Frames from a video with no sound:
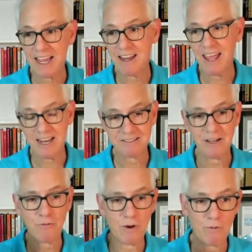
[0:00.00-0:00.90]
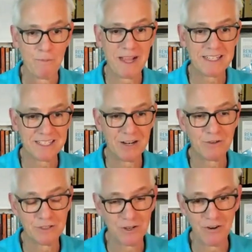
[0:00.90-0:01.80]
And I love what Rebecca said
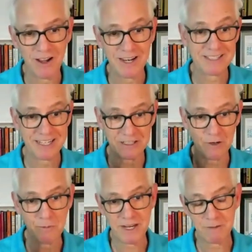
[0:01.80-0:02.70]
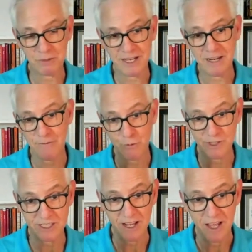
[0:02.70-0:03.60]
earlier on. It's like, nobody complained if it
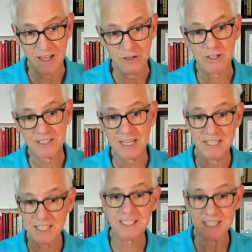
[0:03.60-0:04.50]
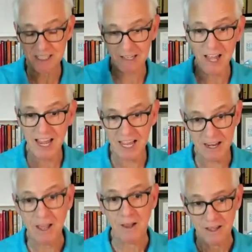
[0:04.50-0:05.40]
was, you could say Disney's a
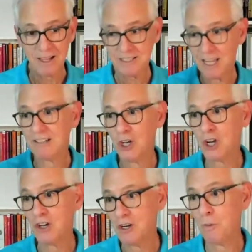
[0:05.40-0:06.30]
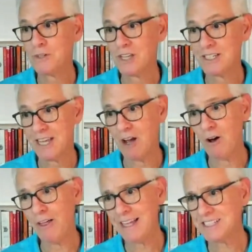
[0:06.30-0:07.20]
client, that's going to look good. Nobody's going to say,
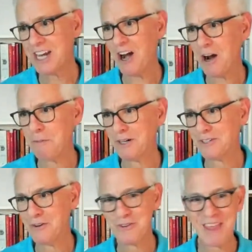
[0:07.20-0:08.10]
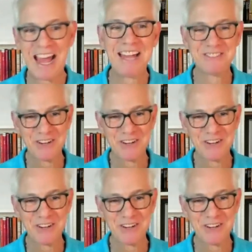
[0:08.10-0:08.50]
oh, that's terrible, don't do that.